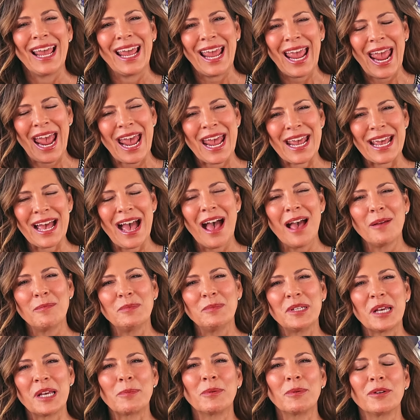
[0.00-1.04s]
Hey,
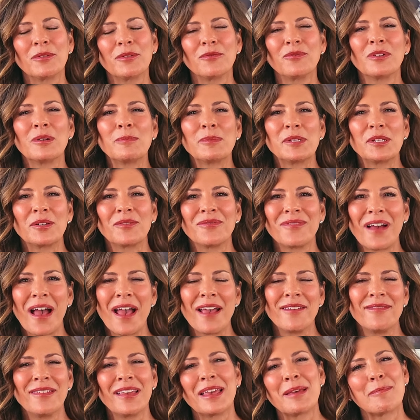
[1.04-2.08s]
I'm Deborah from
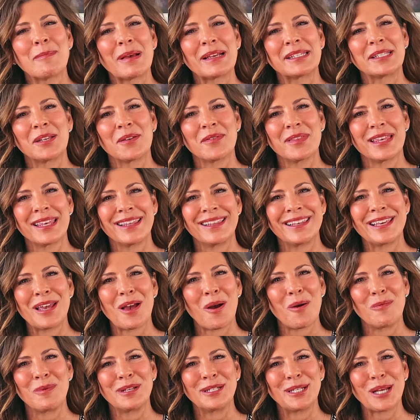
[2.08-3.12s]

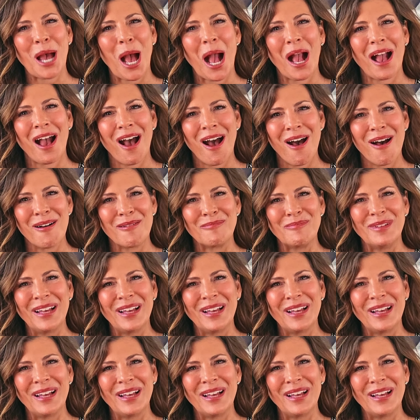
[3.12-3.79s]
SurvivingMesothelioma.com,